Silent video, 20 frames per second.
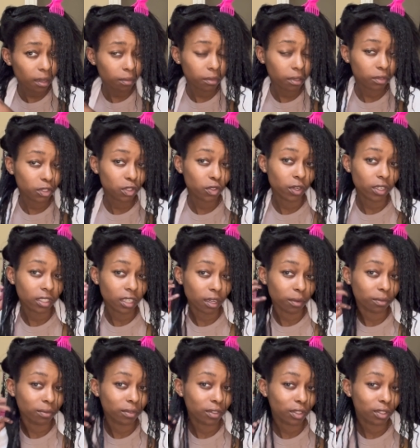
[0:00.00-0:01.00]
little
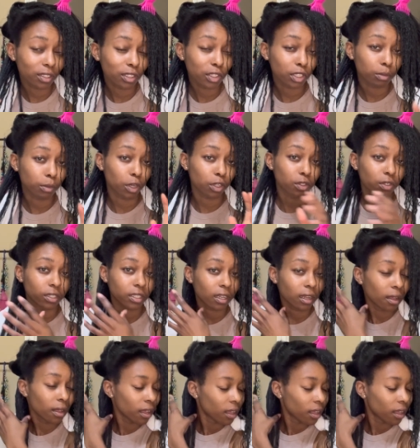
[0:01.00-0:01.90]
small story time.